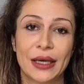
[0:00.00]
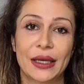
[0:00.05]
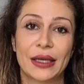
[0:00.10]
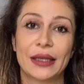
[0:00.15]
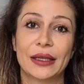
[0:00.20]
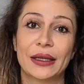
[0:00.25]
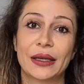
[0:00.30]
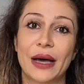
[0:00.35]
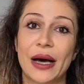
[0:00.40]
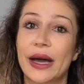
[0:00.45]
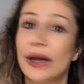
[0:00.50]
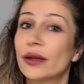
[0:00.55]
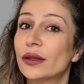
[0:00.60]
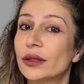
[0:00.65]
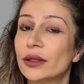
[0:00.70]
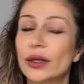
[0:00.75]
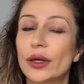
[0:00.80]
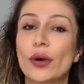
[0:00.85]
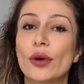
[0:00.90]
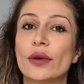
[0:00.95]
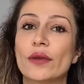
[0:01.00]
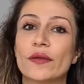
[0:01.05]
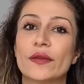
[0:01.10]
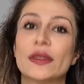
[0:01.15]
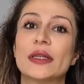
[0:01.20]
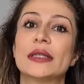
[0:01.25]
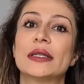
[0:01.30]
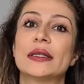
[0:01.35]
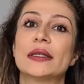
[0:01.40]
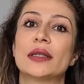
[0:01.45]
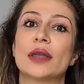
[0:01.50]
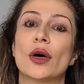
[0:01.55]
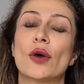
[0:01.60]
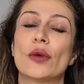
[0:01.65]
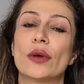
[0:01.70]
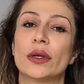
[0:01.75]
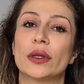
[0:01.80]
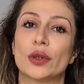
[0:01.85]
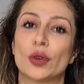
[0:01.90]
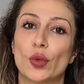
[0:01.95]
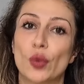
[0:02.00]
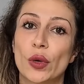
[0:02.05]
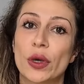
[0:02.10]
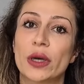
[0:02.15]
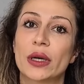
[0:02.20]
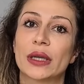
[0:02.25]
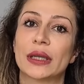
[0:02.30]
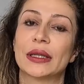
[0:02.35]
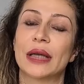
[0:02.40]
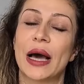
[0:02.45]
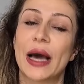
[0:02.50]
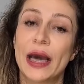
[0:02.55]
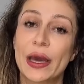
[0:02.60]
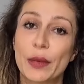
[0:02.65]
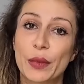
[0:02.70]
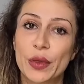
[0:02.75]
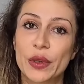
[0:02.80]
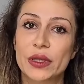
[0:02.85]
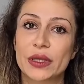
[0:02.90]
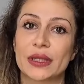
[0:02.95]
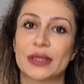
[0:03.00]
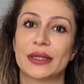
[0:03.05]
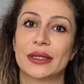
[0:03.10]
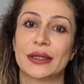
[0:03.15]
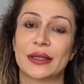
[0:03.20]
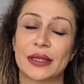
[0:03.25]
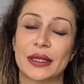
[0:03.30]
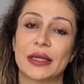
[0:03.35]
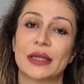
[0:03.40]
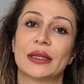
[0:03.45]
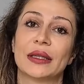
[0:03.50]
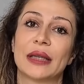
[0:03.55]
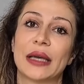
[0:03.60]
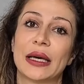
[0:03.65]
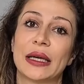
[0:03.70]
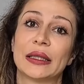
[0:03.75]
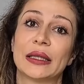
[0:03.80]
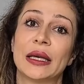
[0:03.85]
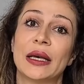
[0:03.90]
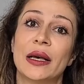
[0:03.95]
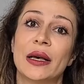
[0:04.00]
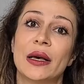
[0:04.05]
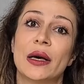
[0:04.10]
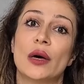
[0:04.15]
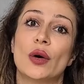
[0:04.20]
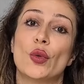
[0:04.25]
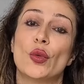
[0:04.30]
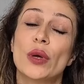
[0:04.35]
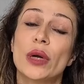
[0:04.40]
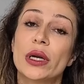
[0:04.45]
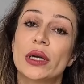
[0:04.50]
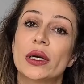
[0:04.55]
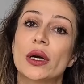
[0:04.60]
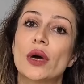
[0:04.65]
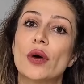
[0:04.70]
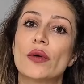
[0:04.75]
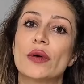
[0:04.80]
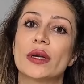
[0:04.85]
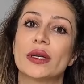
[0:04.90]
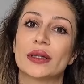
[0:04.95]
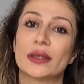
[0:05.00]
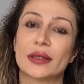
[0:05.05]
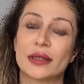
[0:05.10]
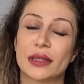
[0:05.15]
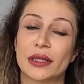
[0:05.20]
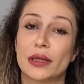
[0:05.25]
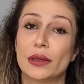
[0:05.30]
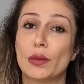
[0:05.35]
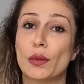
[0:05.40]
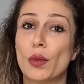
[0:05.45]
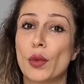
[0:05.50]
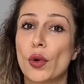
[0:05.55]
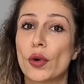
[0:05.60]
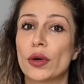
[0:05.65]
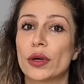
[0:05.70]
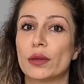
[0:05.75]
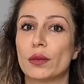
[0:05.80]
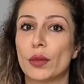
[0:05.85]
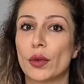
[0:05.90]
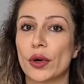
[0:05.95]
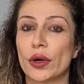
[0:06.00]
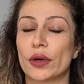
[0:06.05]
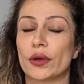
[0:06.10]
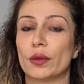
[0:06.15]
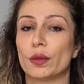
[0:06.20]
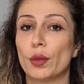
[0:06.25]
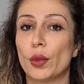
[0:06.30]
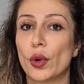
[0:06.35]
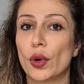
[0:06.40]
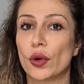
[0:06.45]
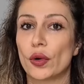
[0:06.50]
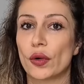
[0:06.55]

I don't know if this is going to work, and I personally think that we're going to see more and more